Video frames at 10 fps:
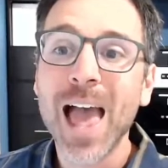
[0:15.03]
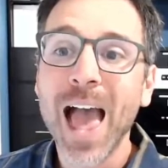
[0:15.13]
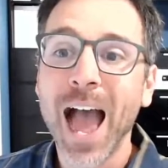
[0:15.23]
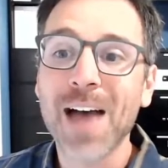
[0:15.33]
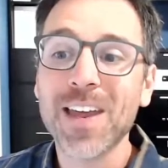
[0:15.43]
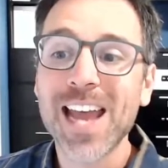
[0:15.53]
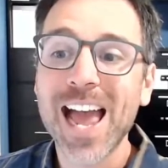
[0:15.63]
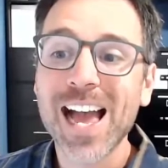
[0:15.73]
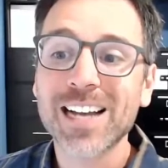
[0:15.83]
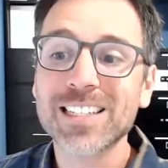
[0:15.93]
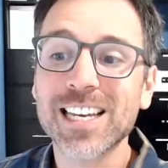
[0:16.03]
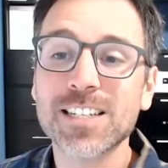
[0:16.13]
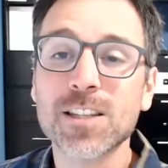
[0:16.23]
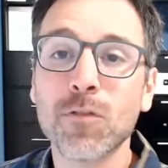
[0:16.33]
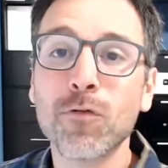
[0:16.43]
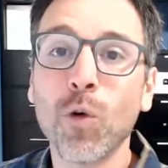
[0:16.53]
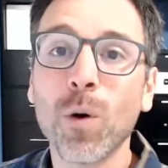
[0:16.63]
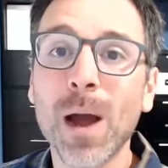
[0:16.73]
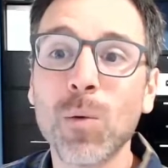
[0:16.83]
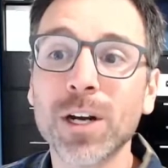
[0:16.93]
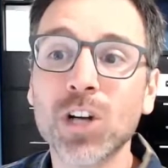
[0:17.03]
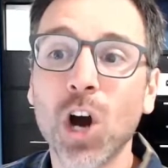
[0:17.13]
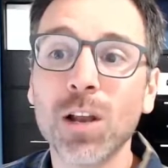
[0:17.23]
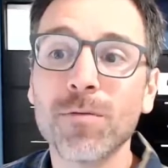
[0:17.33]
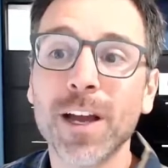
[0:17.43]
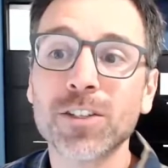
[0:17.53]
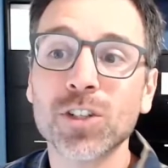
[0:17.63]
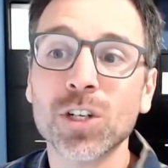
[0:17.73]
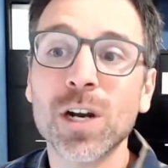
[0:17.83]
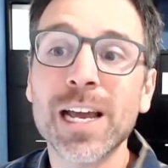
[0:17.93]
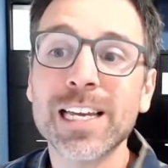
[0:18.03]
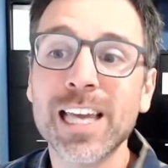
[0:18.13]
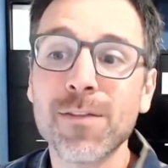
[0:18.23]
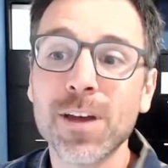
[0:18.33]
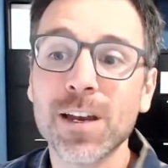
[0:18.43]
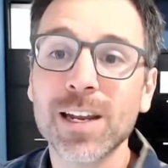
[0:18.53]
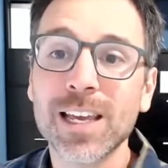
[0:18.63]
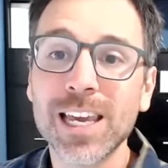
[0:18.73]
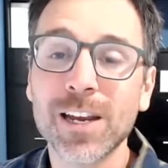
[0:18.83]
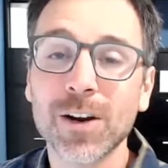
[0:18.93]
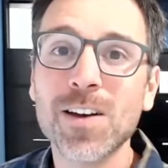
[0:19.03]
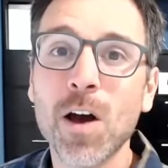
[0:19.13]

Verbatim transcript: And then X is the 4 by 1 column vector given here.